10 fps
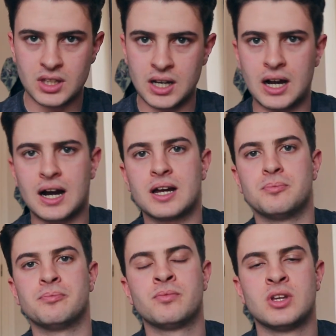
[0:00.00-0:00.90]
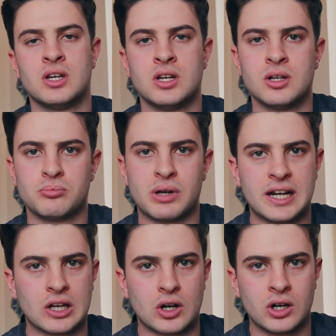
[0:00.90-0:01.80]
I am
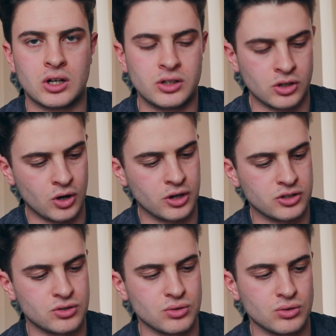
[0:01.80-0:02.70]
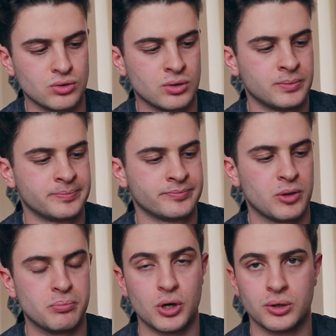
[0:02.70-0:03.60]
planning on going to the
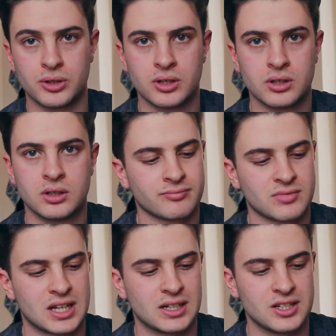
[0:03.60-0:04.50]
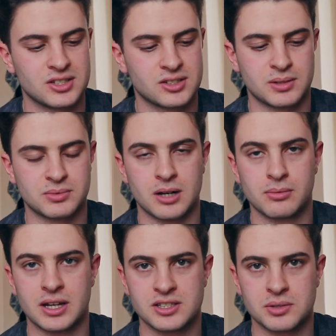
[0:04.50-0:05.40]
Berg at least sometime
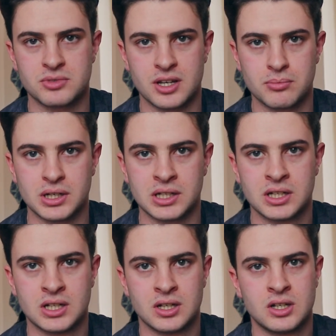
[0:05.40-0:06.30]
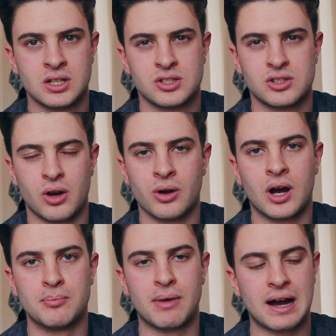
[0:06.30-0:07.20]
late September. So
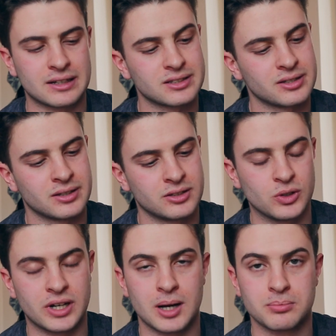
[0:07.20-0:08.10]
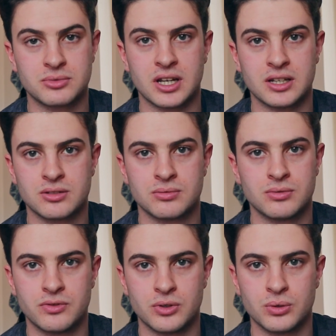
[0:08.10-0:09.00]
I might do an update
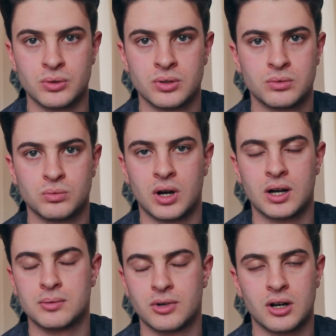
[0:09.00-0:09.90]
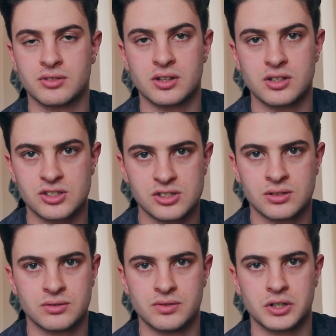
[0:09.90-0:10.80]
review after this
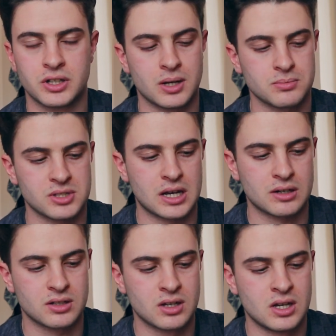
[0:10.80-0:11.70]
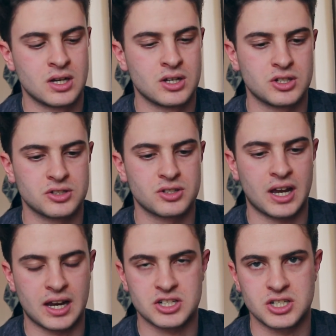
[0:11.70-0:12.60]
video comes out, just to
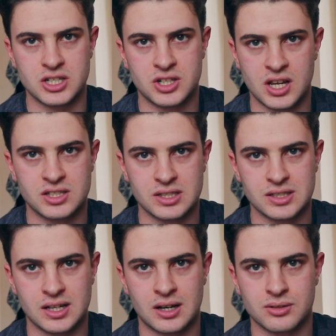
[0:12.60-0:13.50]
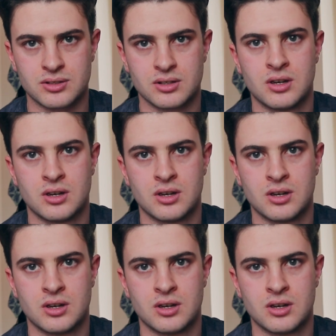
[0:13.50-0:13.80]
actually test this out